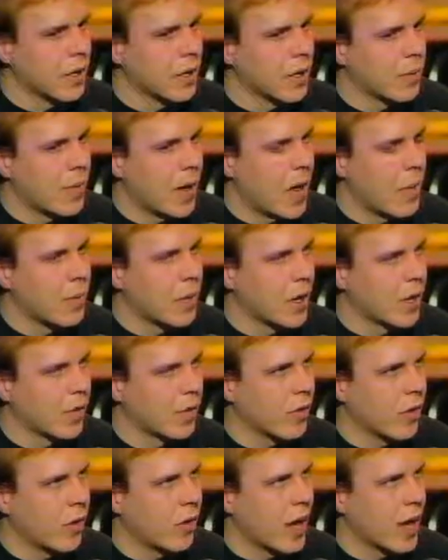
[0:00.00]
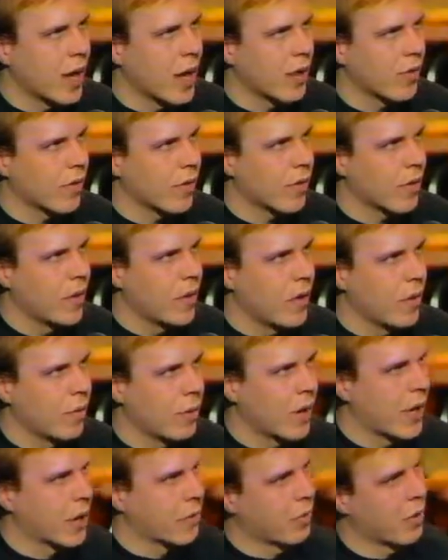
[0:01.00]
end up happening. So I guess
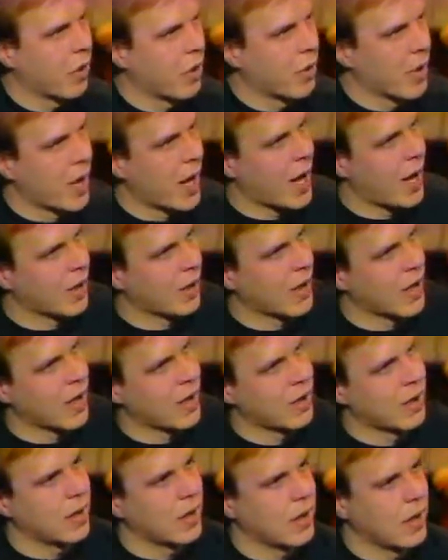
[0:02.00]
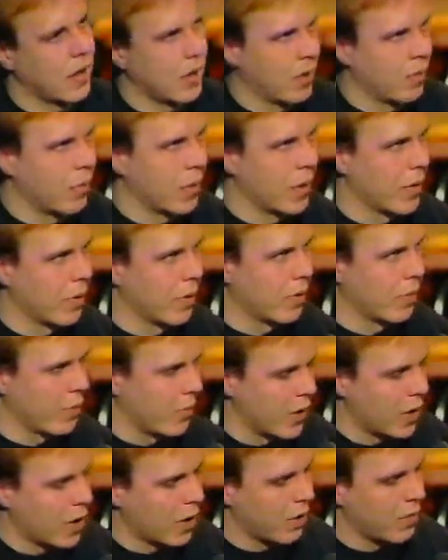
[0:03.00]
because we've already had that,
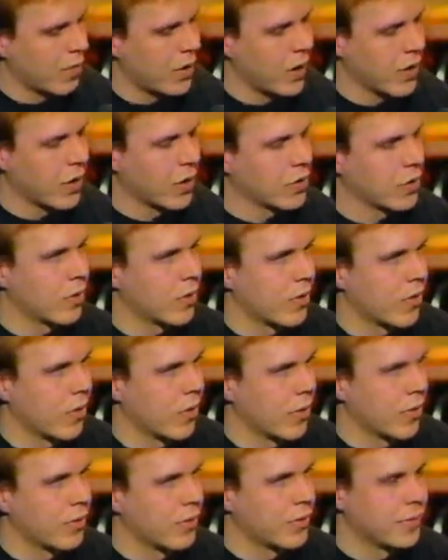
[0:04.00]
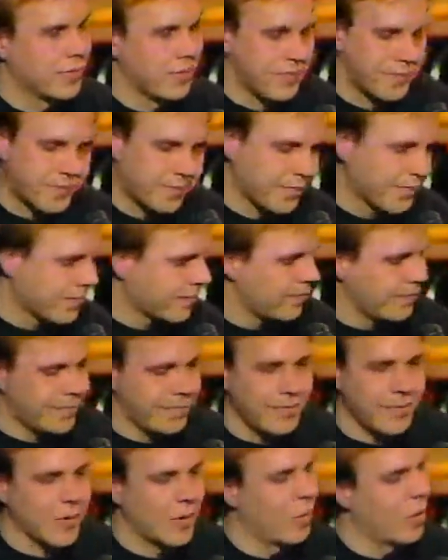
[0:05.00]
you know, initial sort of,
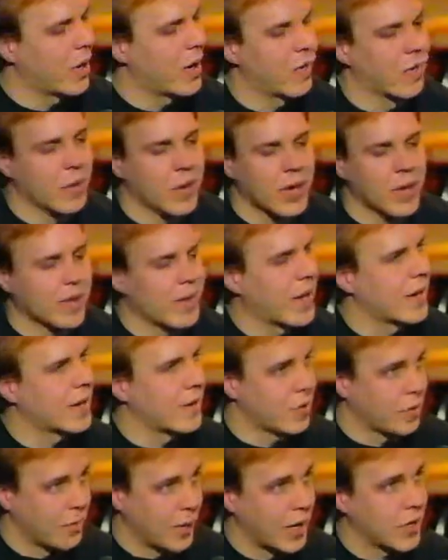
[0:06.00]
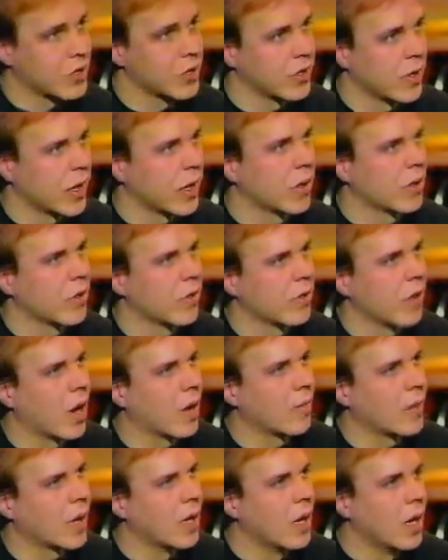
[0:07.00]
or whatever it is, anticipation, like you
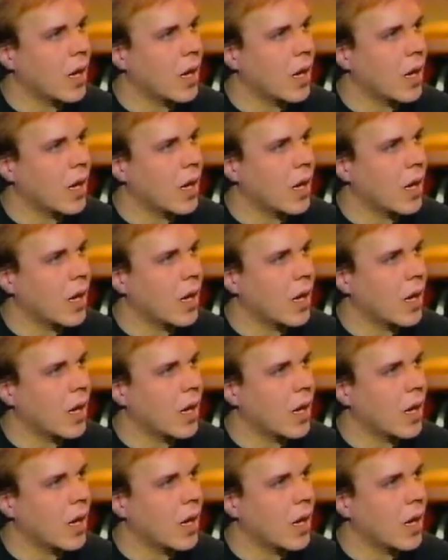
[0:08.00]
described it,